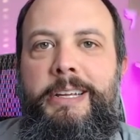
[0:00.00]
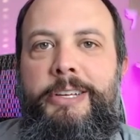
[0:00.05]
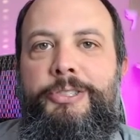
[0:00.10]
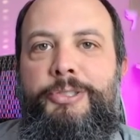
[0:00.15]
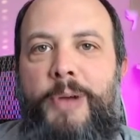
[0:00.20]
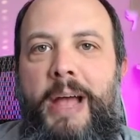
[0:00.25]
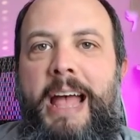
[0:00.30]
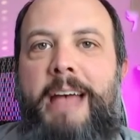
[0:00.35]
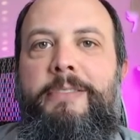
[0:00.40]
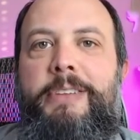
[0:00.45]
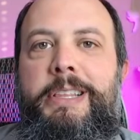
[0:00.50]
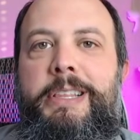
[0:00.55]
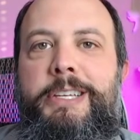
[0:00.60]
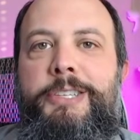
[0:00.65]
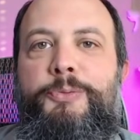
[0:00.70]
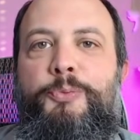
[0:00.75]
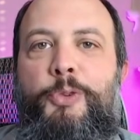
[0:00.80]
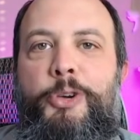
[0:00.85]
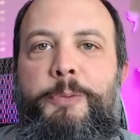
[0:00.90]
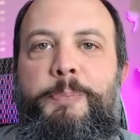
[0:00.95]
so having
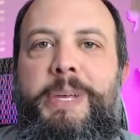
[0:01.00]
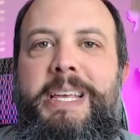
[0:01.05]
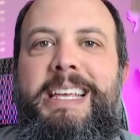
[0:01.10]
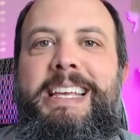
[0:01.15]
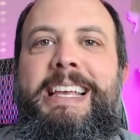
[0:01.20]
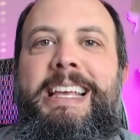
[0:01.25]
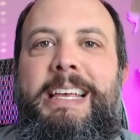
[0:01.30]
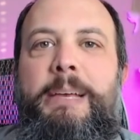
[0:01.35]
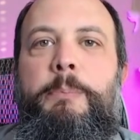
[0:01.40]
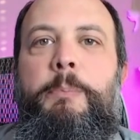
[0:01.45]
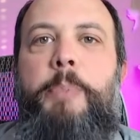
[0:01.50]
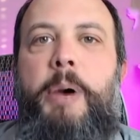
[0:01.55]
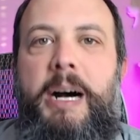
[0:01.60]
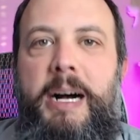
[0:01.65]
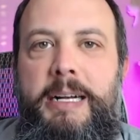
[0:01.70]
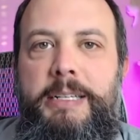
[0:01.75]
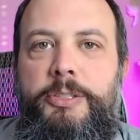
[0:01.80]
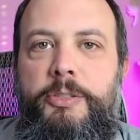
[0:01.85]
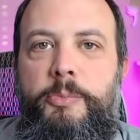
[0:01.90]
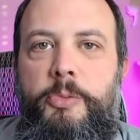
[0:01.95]
this would be
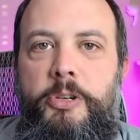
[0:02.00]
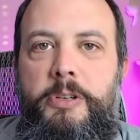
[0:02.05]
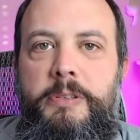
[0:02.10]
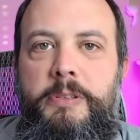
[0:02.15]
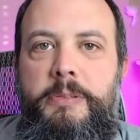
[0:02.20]
impossible.